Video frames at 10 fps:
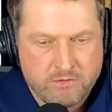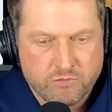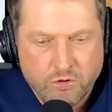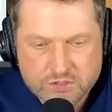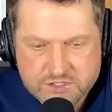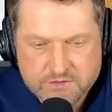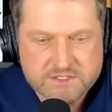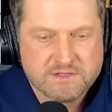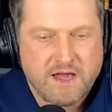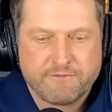Rolls to
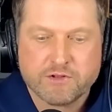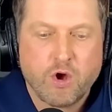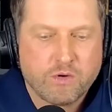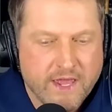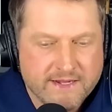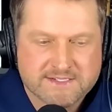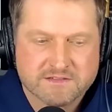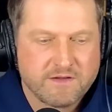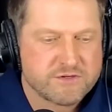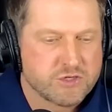his left, locates,
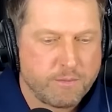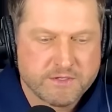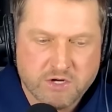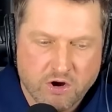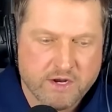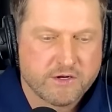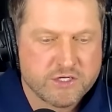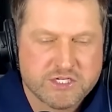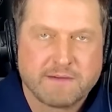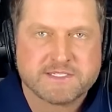delivers open target.
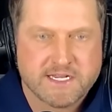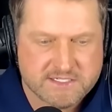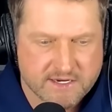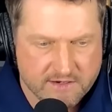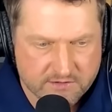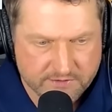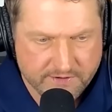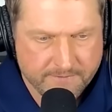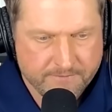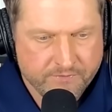Good job sensing and eluding.